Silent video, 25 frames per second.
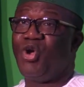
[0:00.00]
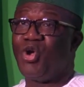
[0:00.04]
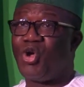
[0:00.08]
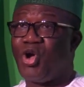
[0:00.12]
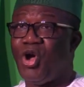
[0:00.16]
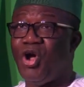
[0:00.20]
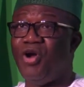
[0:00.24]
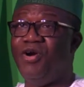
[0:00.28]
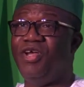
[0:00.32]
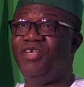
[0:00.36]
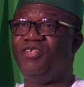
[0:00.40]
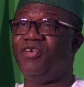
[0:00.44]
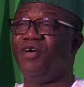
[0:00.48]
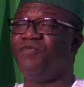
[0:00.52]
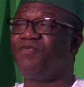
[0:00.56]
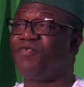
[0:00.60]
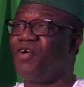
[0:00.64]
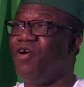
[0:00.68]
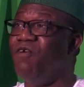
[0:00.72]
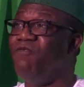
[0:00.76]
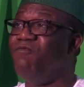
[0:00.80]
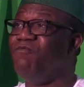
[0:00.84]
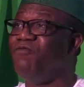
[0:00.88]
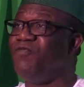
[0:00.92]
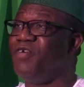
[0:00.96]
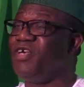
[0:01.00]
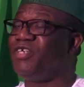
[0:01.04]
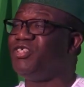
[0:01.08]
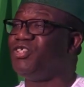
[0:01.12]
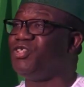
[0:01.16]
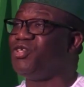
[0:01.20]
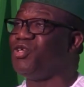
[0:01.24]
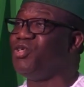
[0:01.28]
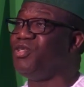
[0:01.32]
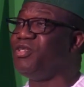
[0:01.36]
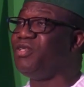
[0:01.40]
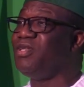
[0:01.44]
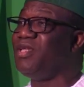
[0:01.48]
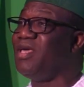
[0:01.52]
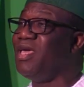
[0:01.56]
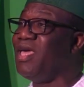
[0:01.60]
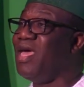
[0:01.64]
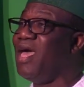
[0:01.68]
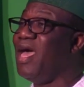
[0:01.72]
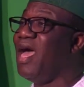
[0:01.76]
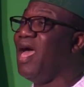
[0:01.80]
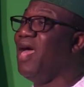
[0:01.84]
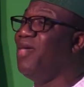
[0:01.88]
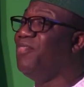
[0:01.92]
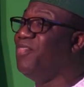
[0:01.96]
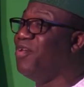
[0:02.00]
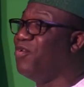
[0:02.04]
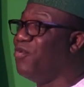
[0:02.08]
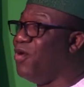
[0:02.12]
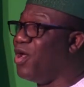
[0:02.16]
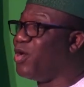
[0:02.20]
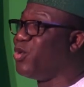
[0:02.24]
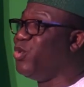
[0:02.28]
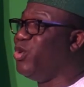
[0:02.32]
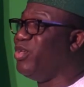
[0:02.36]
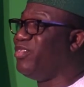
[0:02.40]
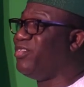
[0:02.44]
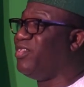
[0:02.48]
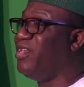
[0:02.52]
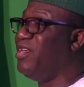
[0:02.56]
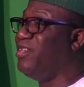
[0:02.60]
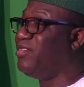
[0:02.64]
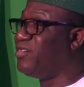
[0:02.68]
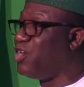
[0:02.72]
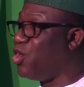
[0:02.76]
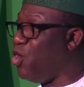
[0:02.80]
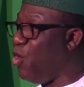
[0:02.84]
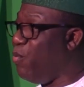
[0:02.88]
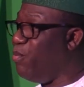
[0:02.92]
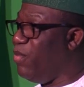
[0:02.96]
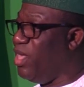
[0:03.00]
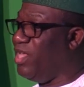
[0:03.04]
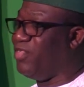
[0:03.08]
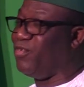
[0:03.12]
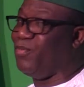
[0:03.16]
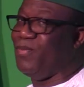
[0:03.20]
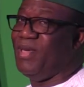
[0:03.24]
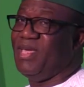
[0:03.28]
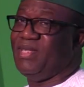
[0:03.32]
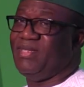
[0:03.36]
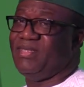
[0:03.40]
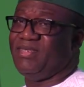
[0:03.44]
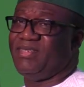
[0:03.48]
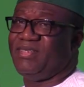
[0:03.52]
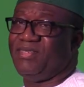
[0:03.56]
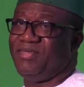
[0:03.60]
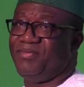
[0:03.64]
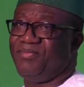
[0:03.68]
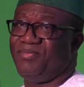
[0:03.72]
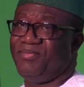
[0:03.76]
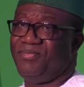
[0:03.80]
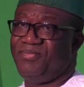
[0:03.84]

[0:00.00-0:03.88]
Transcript: courage of conviction, and the requisite commitment.